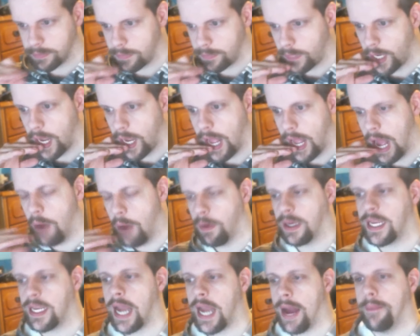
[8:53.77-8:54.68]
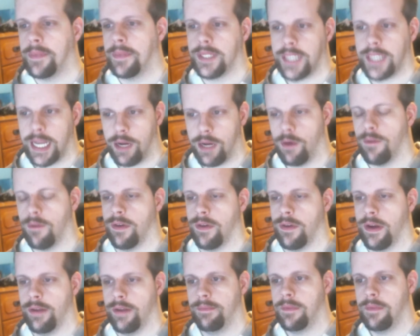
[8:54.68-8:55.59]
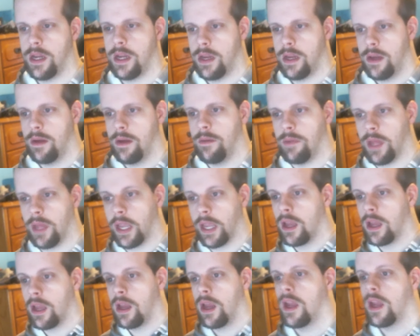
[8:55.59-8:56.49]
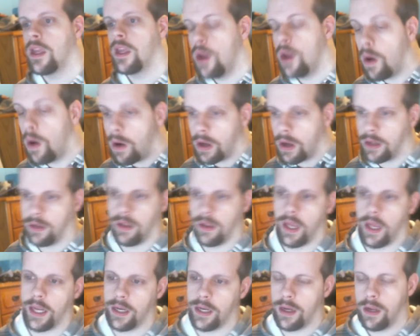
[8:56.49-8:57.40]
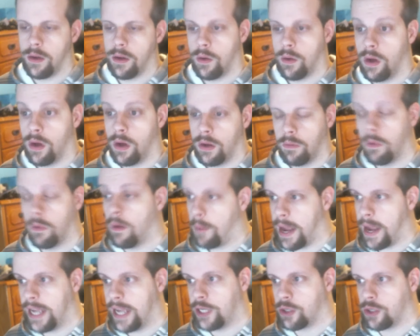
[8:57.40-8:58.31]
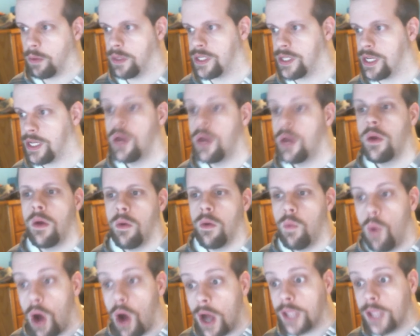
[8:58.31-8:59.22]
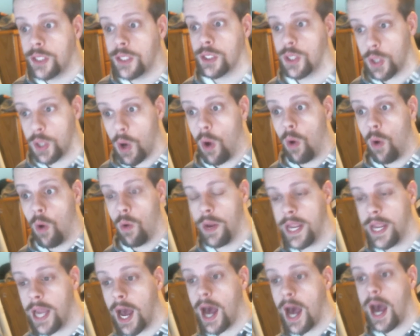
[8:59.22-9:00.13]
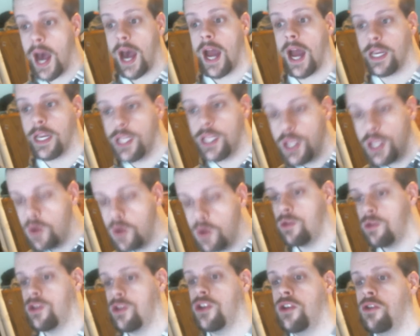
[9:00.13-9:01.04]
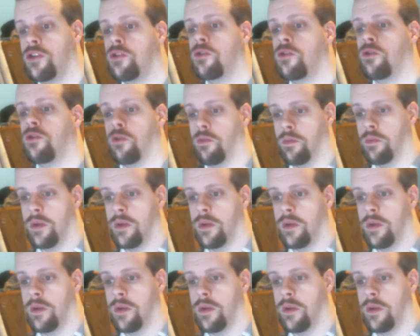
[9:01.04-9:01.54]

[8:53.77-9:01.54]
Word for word: I would commentate over it. Be like, yo like well my intro was the what's going on YouTube?